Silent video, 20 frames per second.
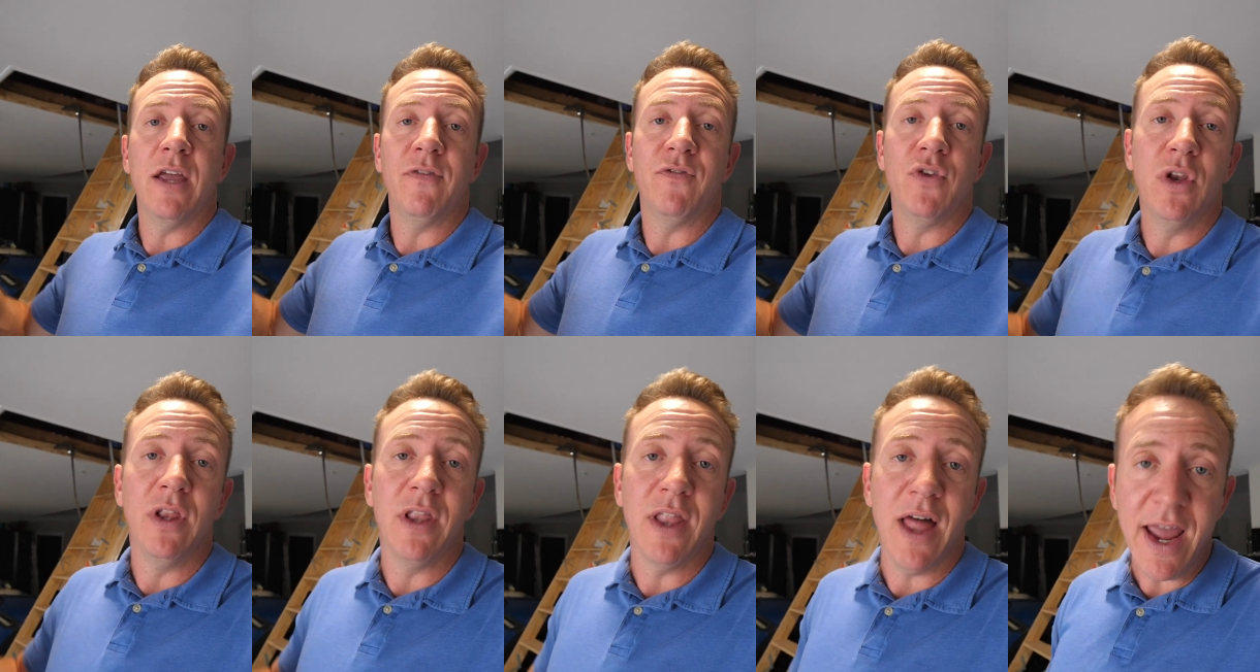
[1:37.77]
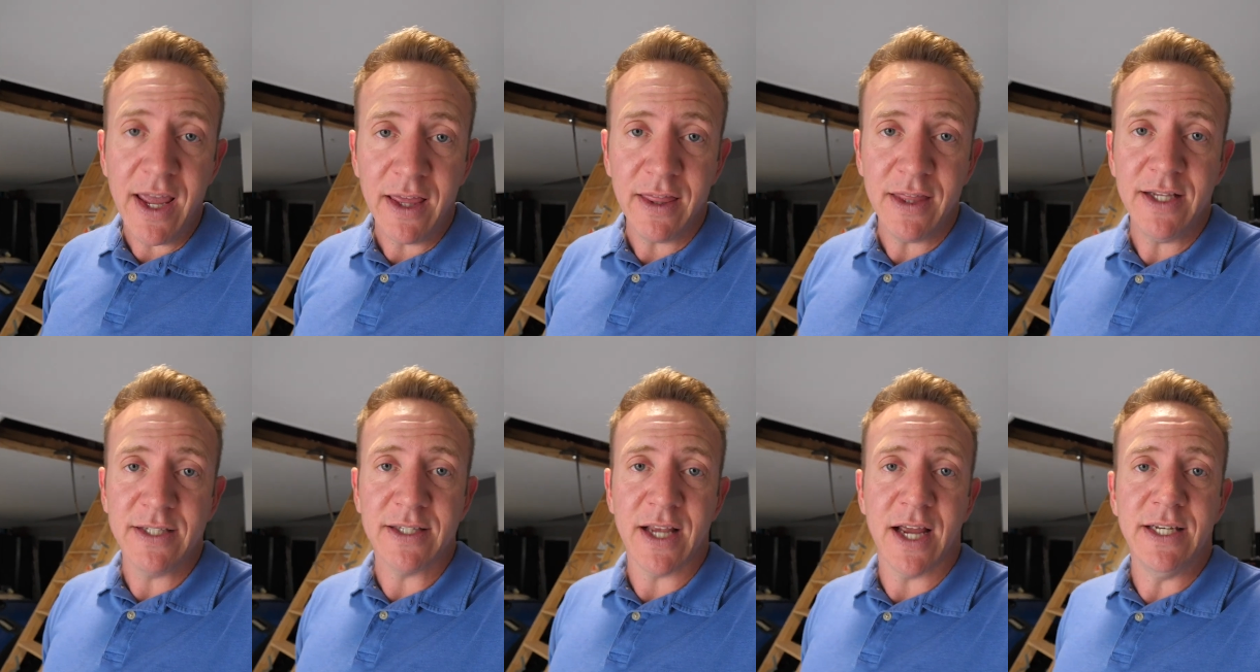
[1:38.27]
If you
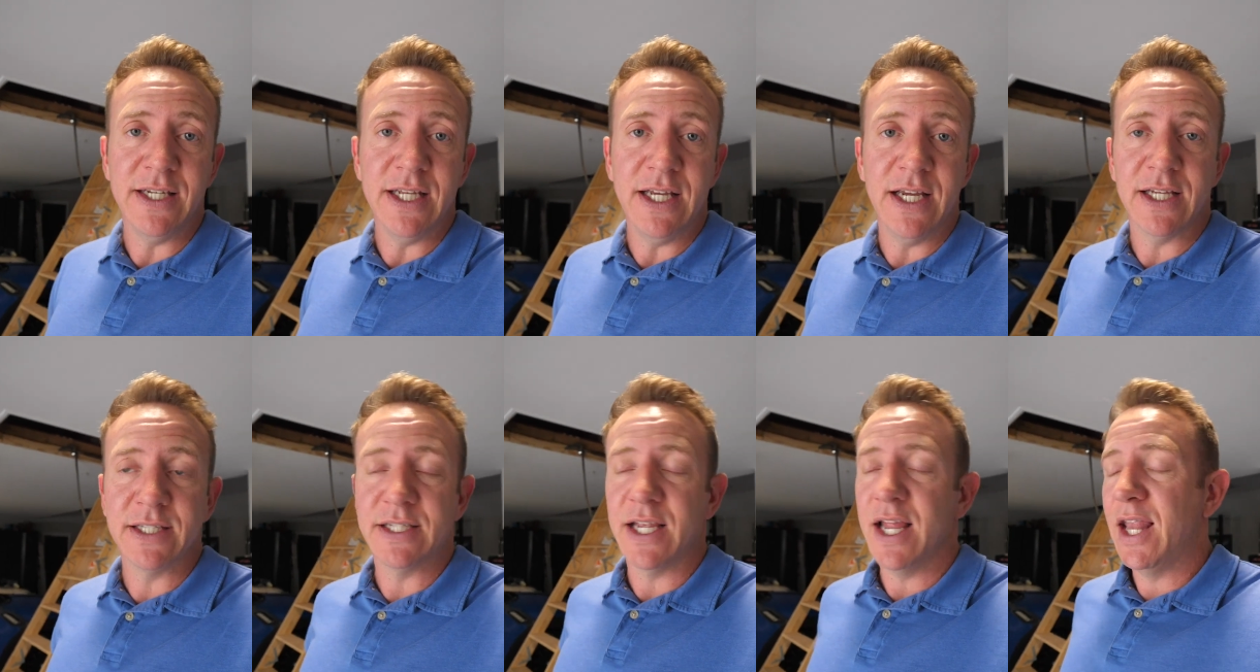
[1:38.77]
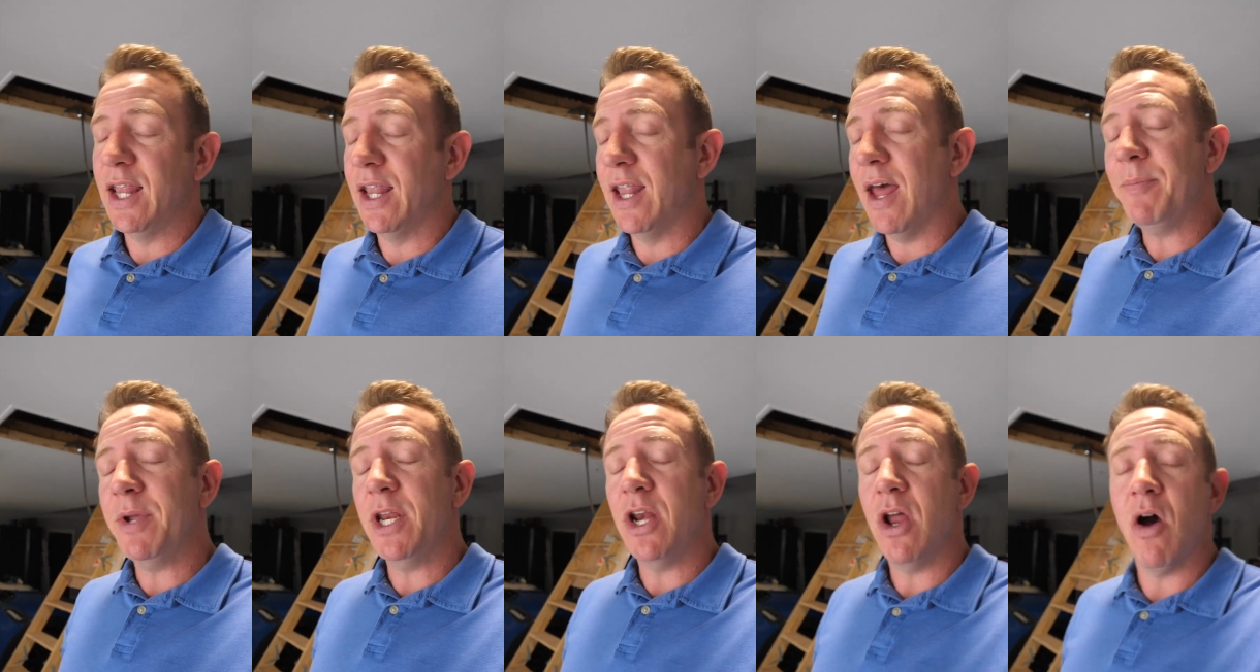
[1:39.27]
like these ideas,
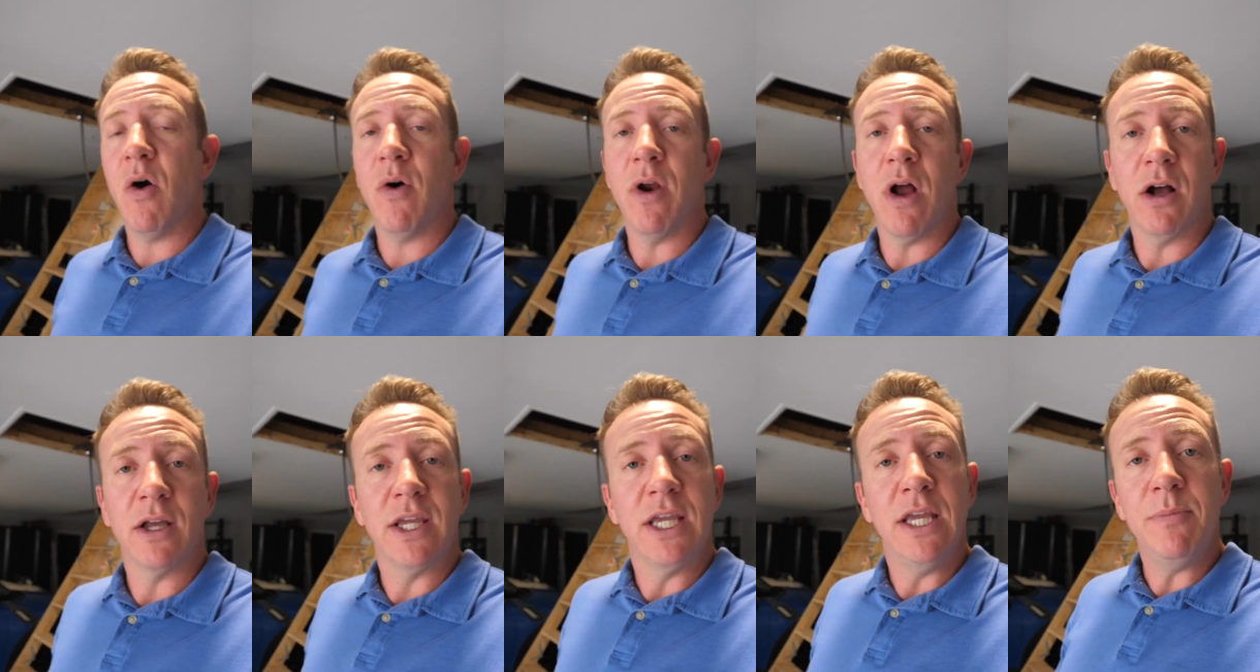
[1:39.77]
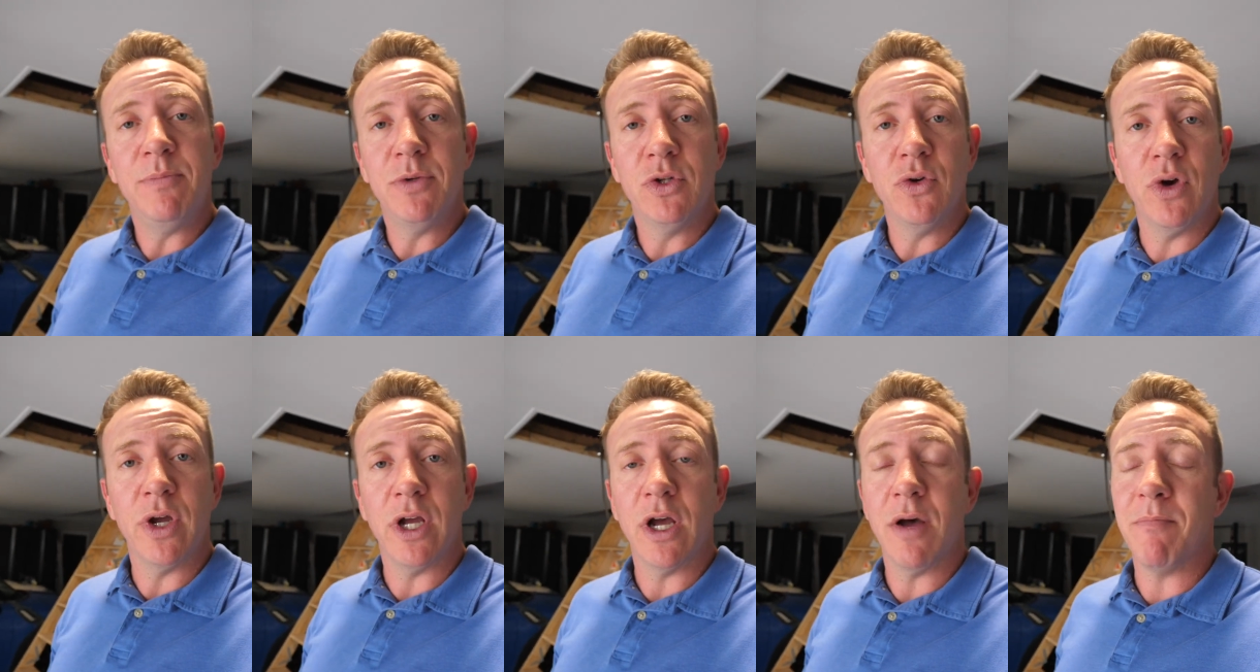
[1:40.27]
let me know and I'll keep
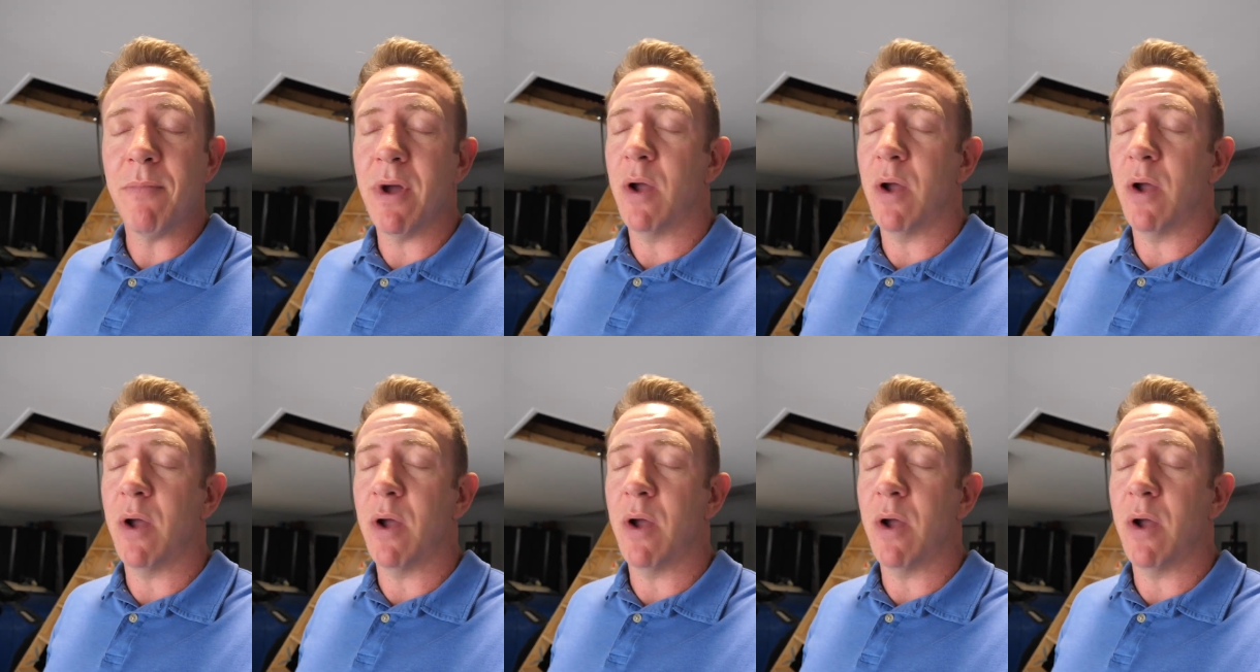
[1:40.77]
doing them.